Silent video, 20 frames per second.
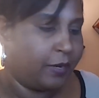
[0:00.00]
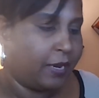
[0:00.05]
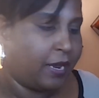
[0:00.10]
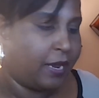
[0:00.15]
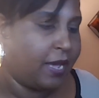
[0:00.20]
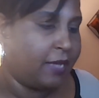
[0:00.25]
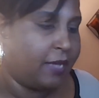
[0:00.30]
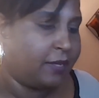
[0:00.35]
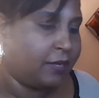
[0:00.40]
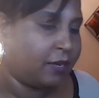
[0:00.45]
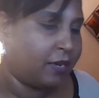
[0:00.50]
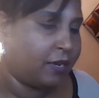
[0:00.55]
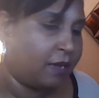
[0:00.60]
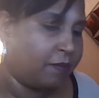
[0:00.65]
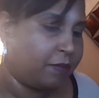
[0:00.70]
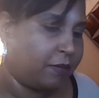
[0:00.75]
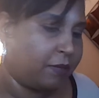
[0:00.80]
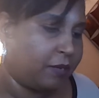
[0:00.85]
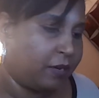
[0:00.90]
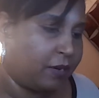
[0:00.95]
ace of
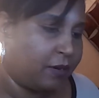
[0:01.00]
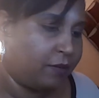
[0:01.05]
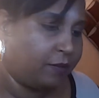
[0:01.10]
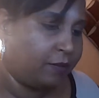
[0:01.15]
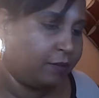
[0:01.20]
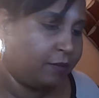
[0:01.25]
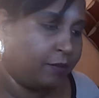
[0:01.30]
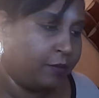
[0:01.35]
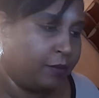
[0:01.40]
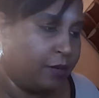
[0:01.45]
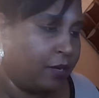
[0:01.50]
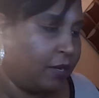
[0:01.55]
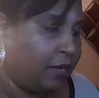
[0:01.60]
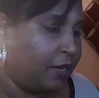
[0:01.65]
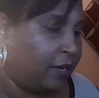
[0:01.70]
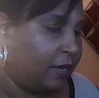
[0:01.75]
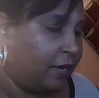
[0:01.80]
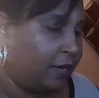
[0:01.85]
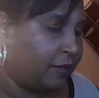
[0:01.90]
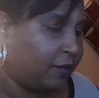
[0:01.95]
cups here.
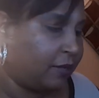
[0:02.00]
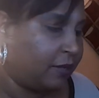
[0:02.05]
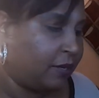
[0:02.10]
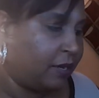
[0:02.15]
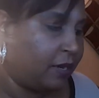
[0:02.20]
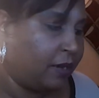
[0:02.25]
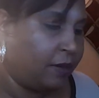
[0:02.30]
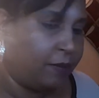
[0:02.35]
Let's see.